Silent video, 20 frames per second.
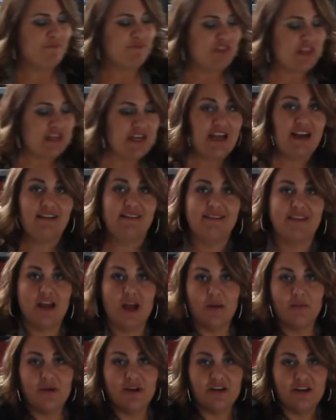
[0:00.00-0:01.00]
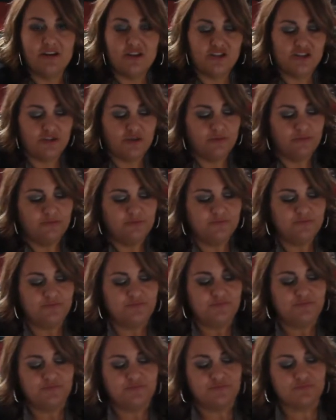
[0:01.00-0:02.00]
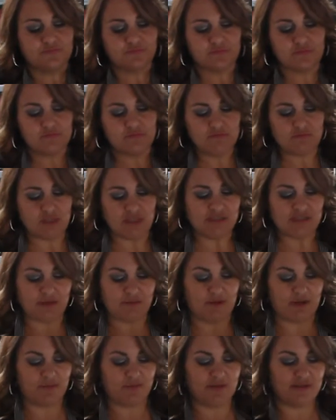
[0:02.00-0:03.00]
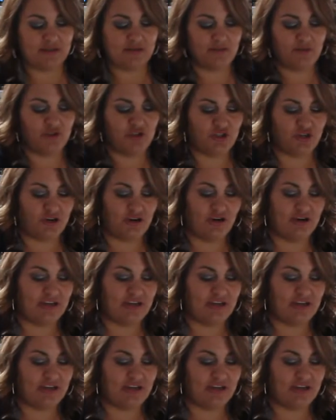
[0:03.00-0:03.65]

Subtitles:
The next thing I'm going to do is I'm going to put some sugar.